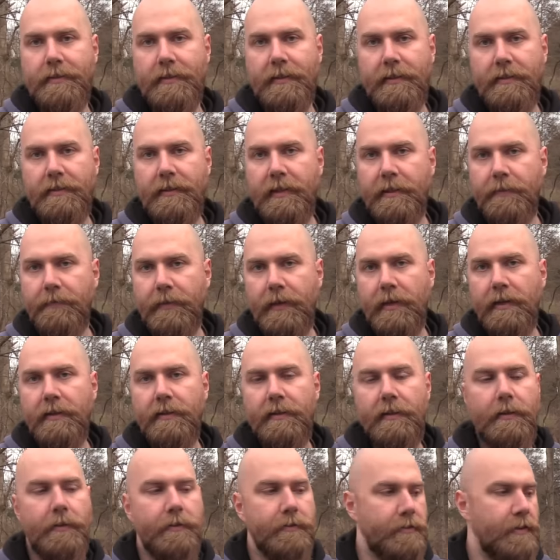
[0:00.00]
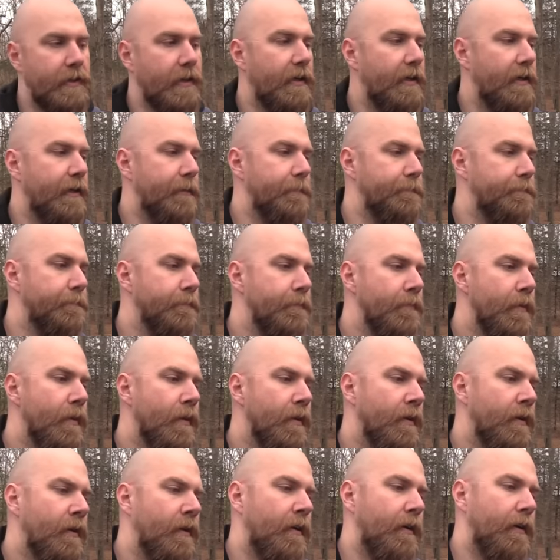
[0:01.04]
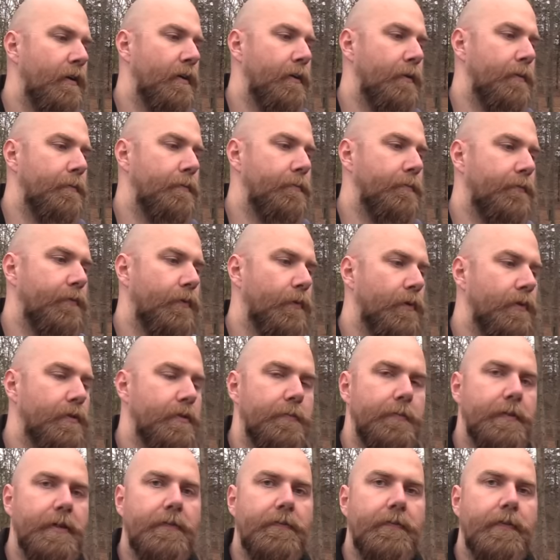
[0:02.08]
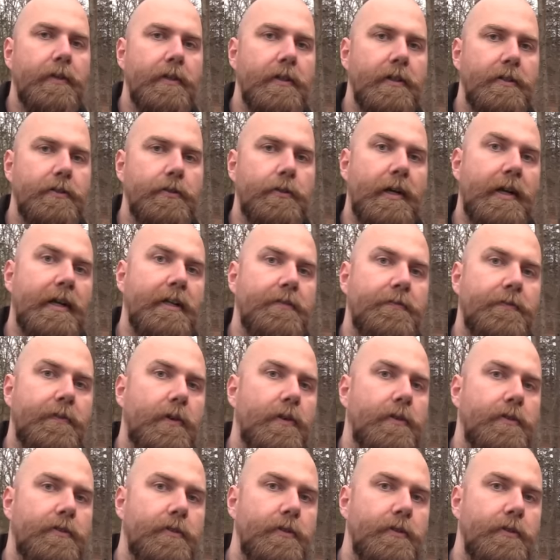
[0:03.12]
It can take a very long time for it to be fully transferred